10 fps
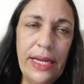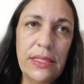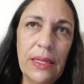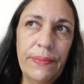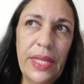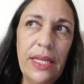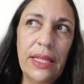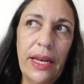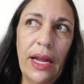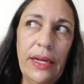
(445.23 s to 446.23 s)
It's
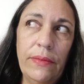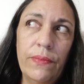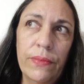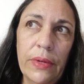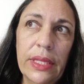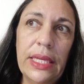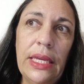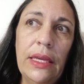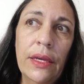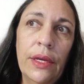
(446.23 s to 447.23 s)
something that I
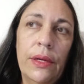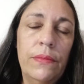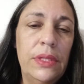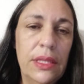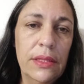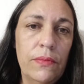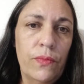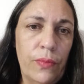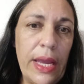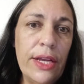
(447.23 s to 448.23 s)
really would
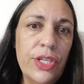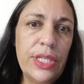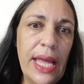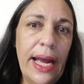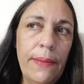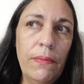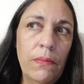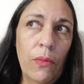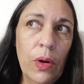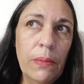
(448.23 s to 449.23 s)
wish that
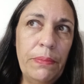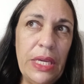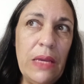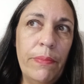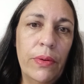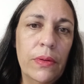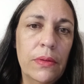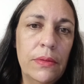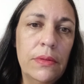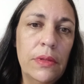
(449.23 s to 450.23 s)
more
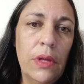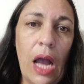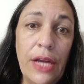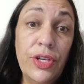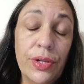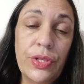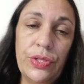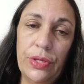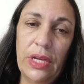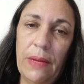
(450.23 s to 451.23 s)
people
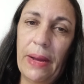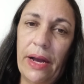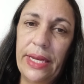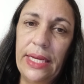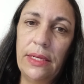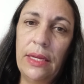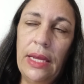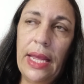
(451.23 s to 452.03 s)
understood about it